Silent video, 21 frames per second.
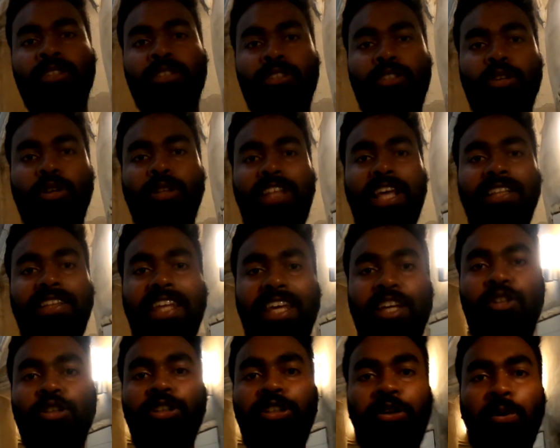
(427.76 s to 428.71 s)
so that they
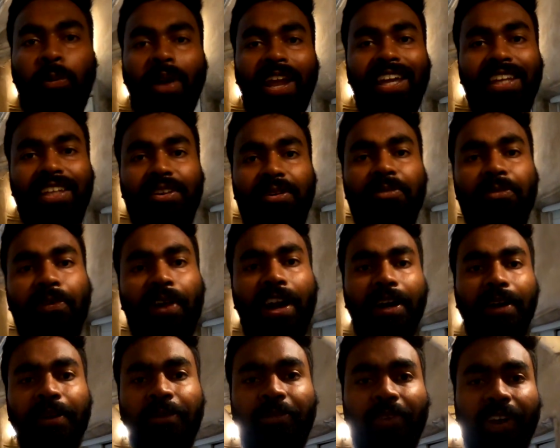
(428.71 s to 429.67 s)
could trade
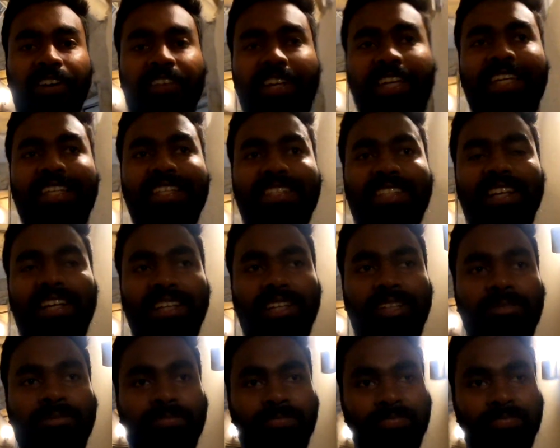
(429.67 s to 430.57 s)
very, very easily.